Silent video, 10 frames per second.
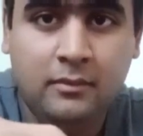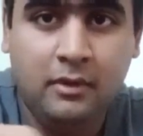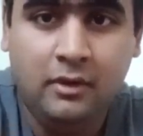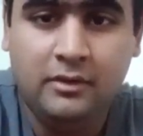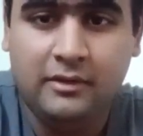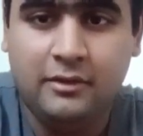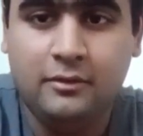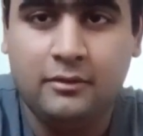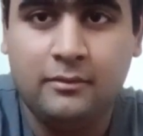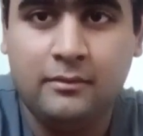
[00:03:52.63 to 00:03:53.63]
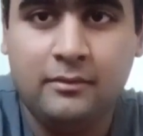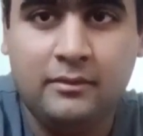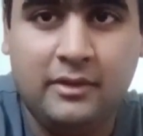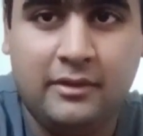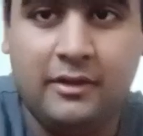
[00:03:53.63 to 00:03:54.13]
Oh, that's good.
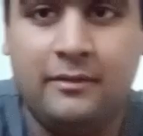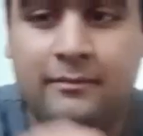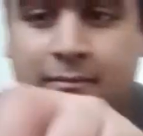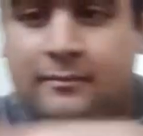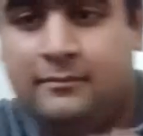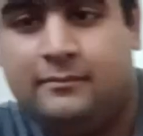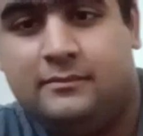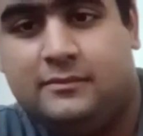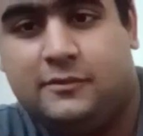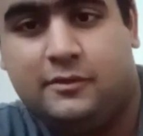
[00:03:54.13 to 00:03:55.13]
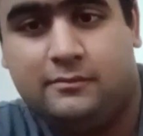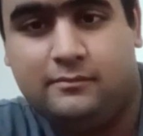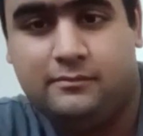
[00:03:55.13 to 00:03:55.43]
That's good. So,